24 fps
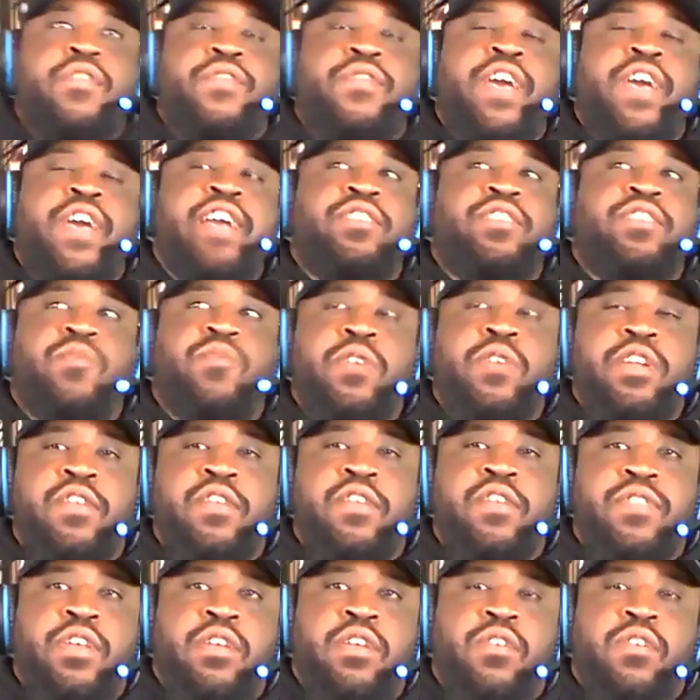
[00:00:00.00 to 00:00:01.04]
that's one of
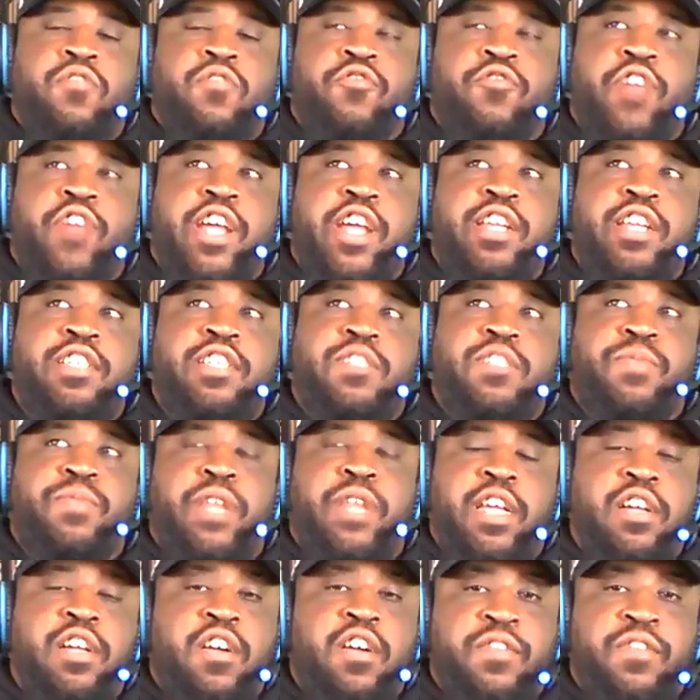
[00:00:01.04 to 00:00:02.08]
the greatest
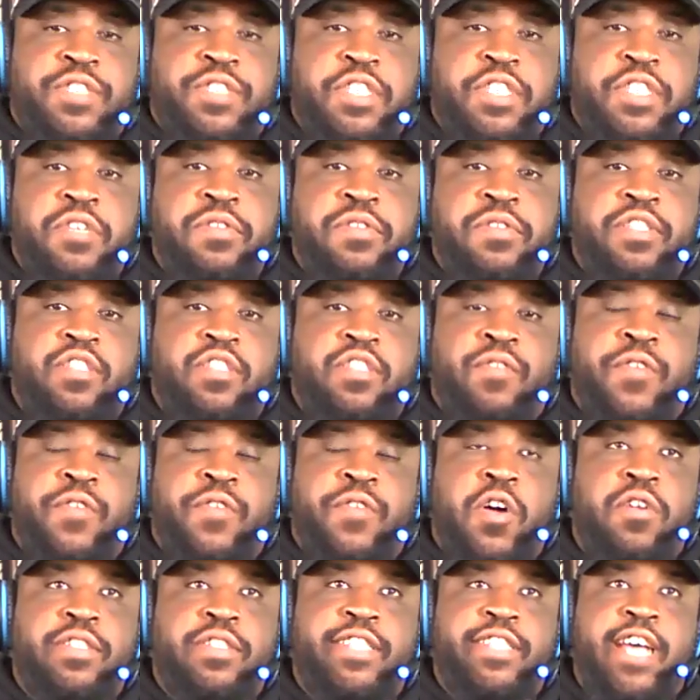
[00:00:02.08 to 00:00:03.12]
playoff series of
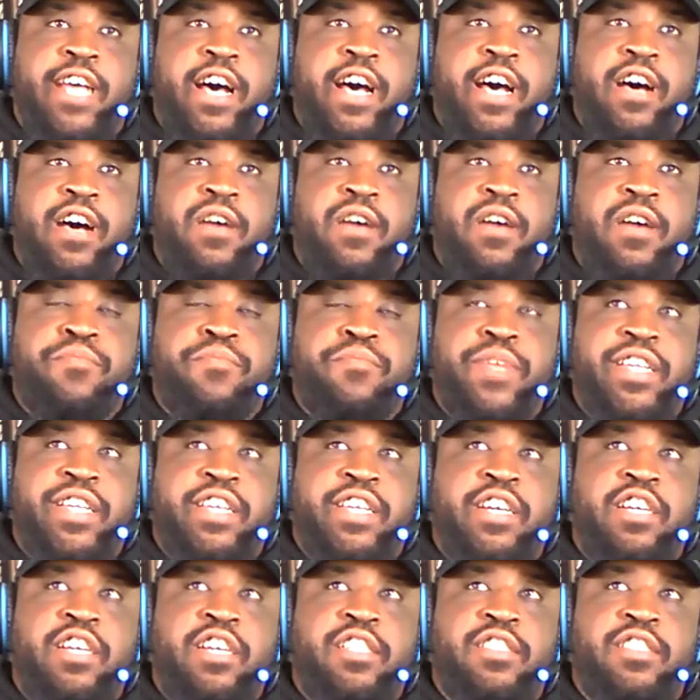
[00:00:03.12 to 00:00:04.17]
all time because